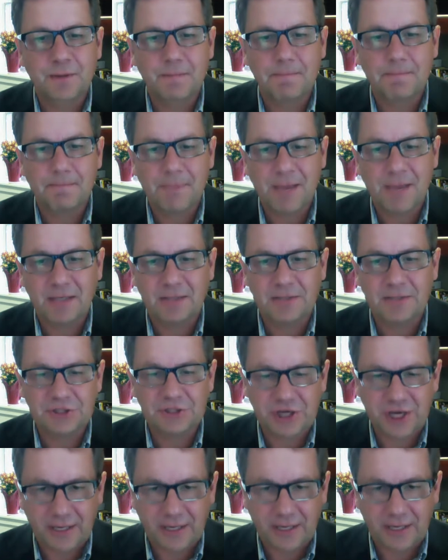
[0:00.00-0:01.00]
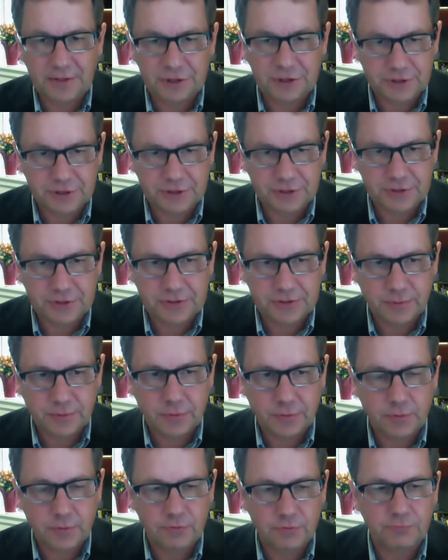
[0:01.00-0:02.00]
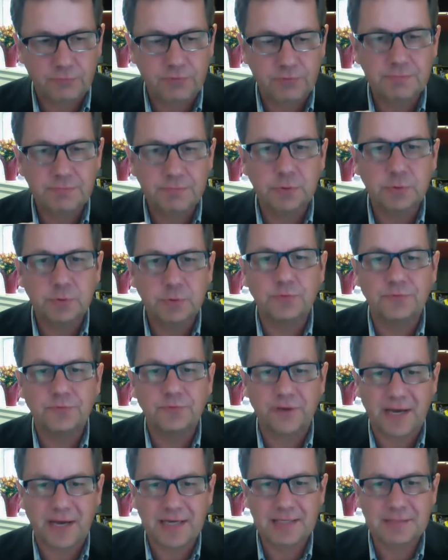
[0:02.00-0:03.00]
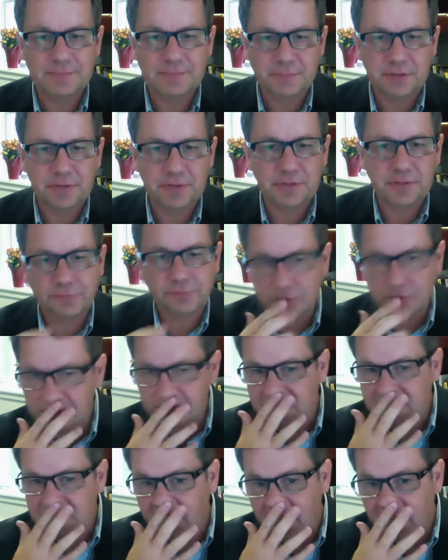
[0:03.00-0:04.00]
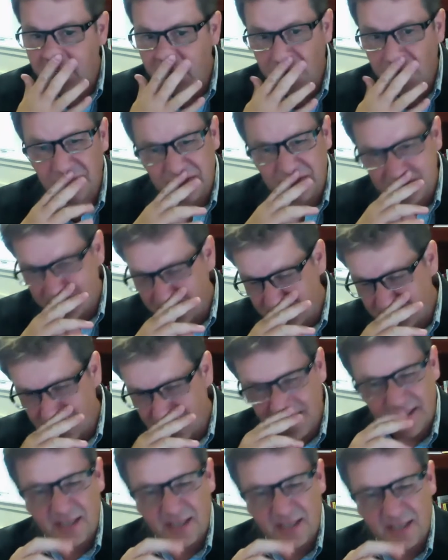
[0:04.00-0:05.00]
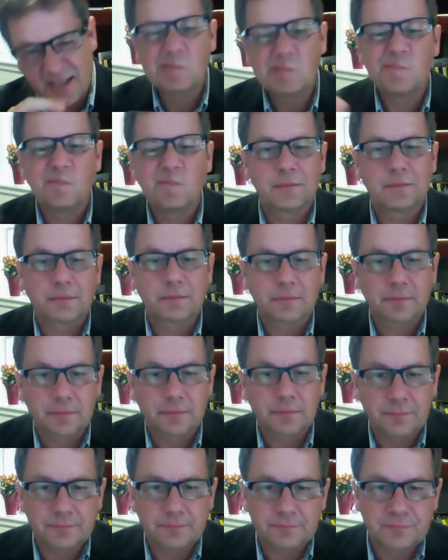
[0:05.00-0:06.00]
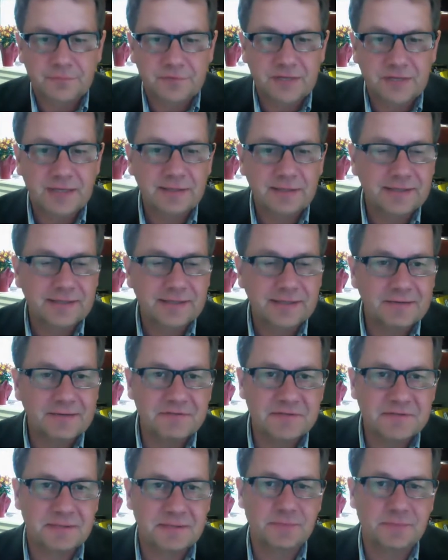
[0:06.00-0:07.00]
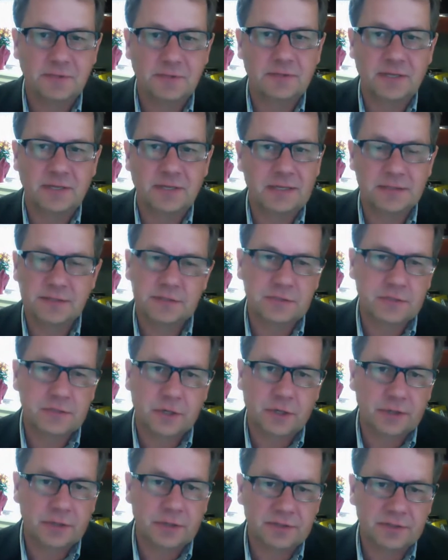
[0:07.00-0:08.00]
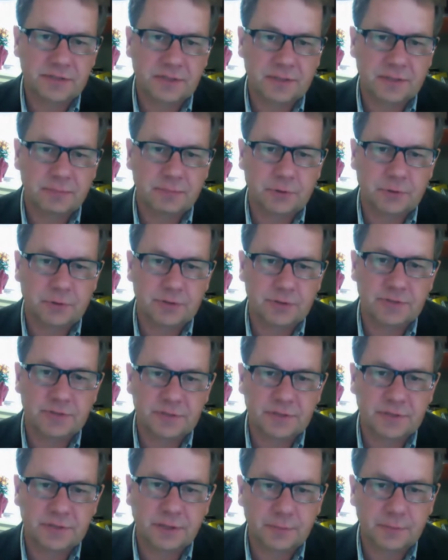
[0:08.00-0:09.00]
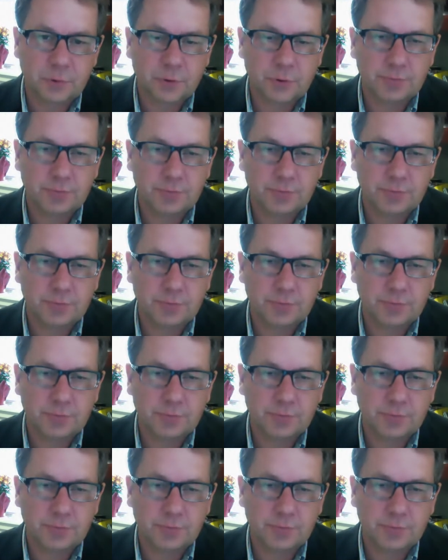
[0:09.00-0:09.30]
make changes or remove aspects of the design process that leaves something that is not a design process anymore.